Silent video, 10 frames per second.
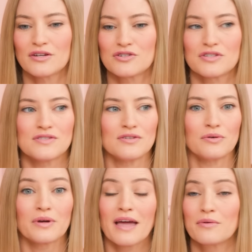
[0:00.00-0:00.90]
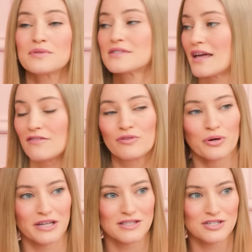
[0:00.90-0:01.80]
or jiu-jitsu, it was Kenny
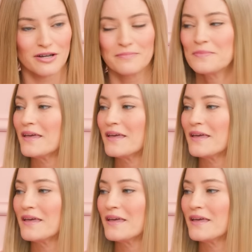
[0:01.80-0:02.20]
Florian's gym,